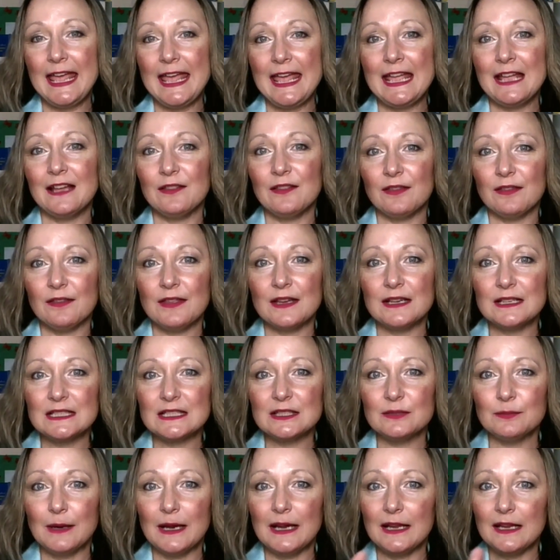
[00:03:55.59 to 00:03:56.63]
And
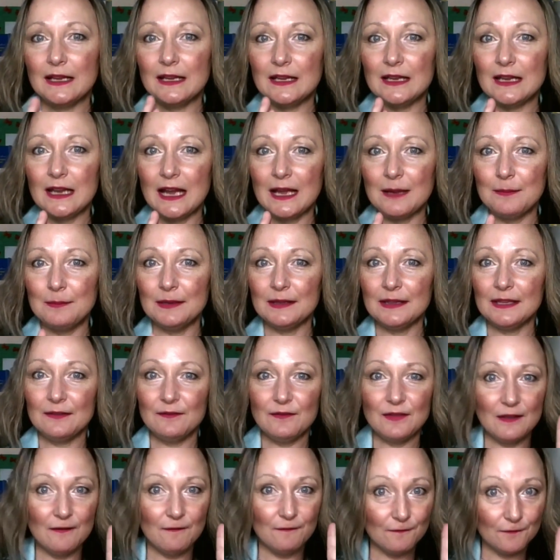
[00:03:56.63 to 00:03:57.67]
that's why I
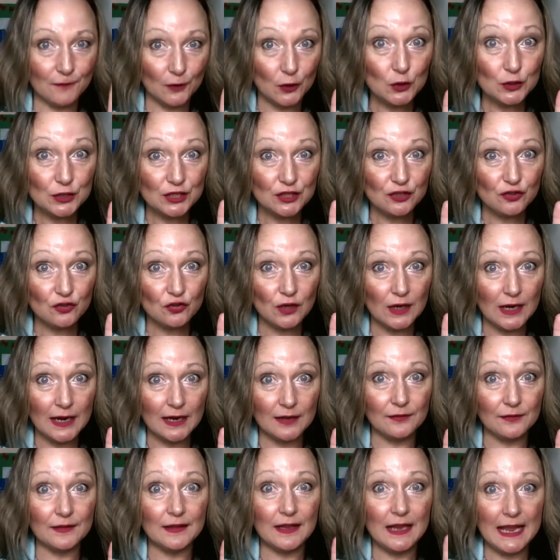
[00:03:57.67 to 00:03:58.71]
believe the first
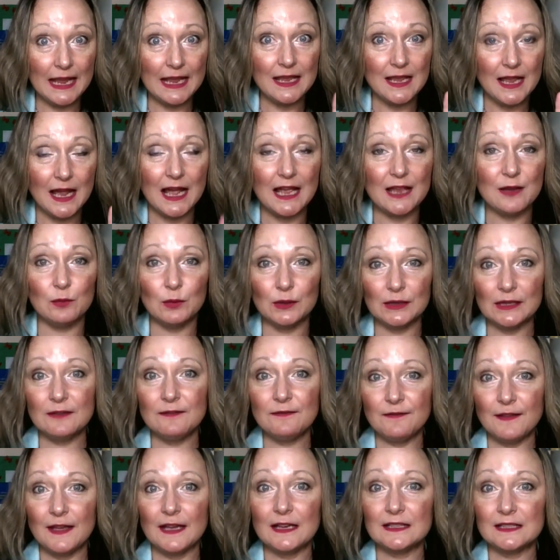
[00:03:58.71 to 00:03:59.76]
trend, AI, will
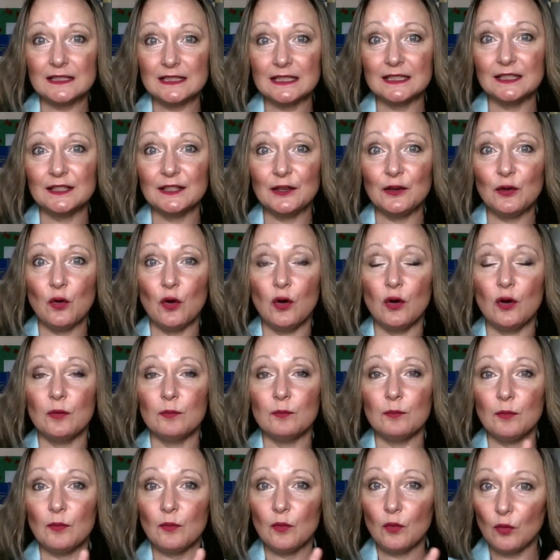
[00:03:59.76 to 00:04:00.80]
affect
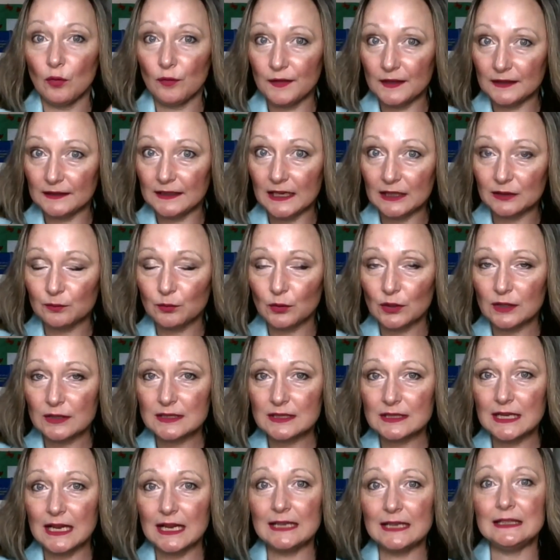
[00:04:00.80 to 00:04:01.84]
telecom on the network
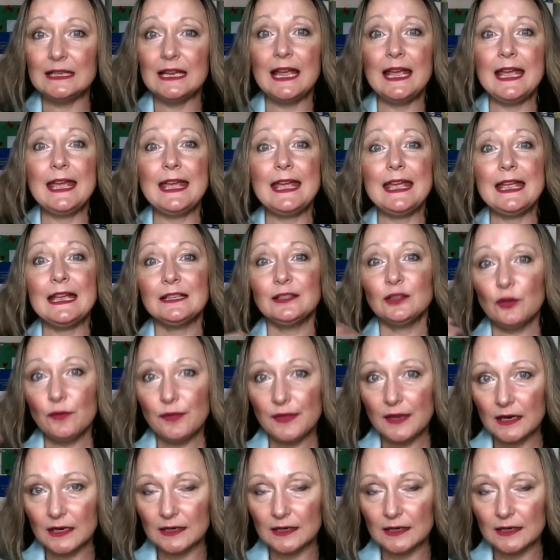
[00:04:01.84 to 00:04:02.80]
side and on the